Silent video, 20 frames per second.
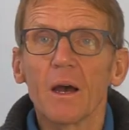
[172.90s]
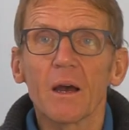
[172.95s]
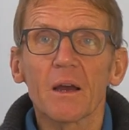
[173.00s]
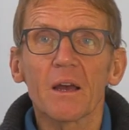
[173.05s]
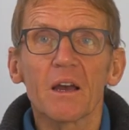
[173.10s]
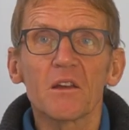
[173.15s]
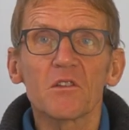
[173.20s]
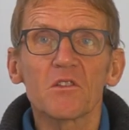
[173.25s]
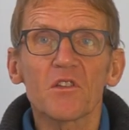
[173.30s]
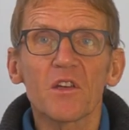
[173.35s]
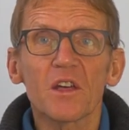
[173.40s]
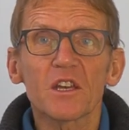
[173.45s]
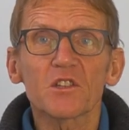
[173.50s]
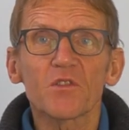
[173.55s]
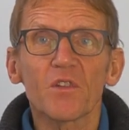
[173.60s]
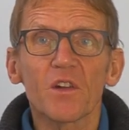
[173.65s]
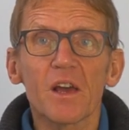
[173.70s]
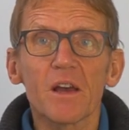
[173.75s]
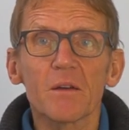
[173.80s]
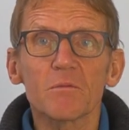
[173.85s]
Okay, thanks
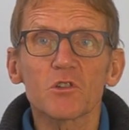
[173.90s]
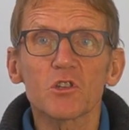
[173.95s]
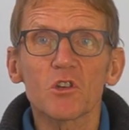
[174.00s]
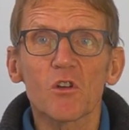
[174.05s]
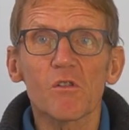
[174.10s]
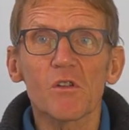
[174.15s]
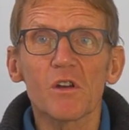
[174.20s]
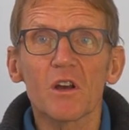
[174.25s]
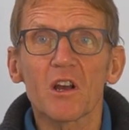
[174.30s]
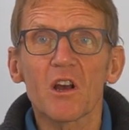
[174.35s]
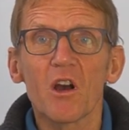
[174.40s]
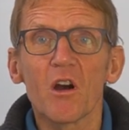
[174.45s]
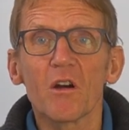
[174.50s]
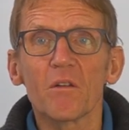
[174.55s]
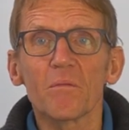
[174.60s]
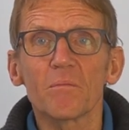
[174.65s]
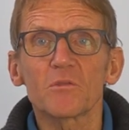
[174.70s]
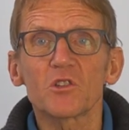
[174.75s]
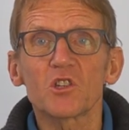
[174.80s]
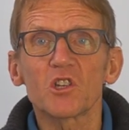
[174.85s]
for that. Sorry I
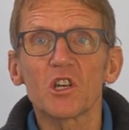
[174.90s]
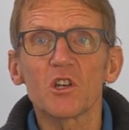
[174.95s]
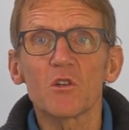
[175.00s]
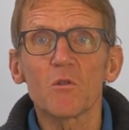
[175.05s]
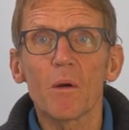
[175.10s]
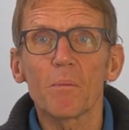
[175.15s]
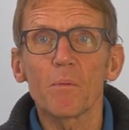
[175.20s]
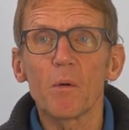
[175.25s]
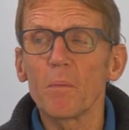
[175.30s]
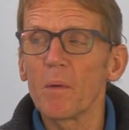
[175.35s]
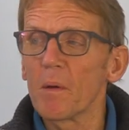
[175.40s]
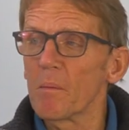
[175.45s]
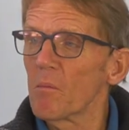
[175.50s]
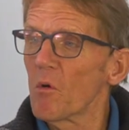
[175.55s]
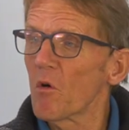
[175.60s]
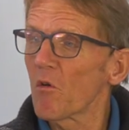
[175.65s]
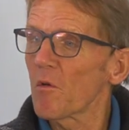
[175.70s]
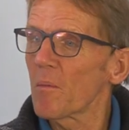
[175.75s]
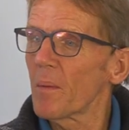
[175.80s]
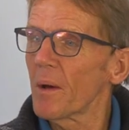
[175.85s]
can't cheer you up a bit
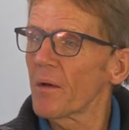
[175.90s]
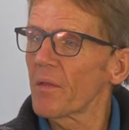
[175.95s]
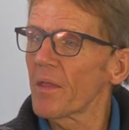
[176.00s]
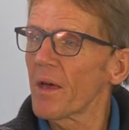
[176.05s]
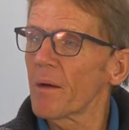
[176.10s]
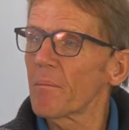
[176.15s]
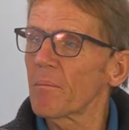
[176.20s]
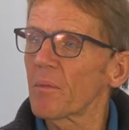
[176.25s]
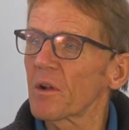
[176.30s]
more about that,